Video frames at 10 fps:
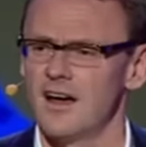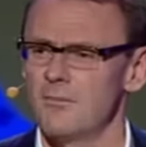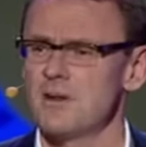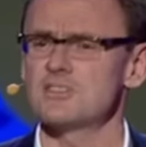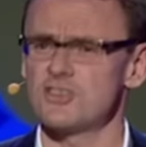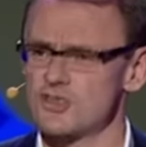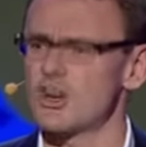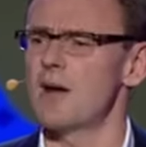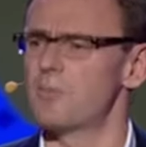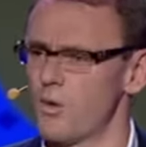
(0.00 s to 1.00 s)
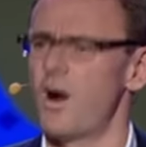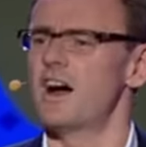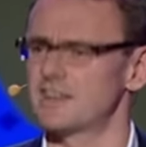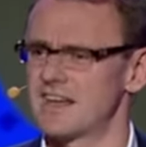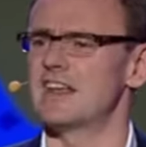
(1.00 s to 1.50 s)
Imagine the trouble
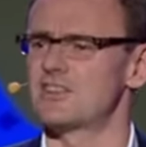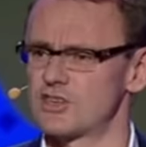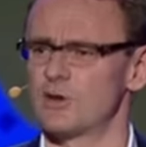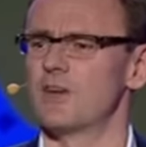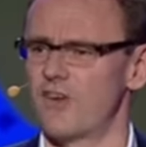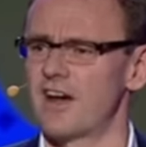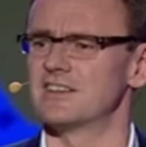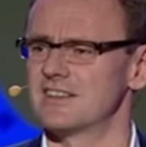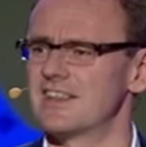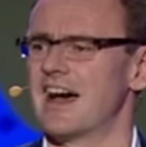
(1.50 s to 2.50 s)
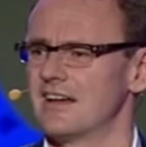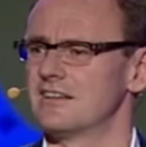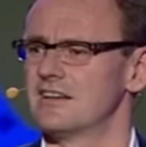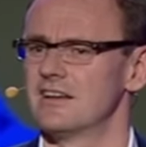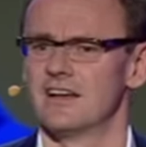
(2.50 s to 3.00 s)
I'd get into if I did
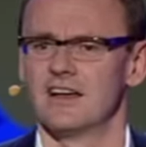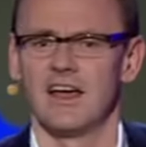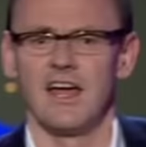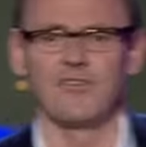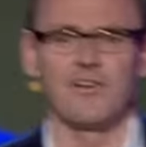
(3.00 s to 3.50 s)
that. If I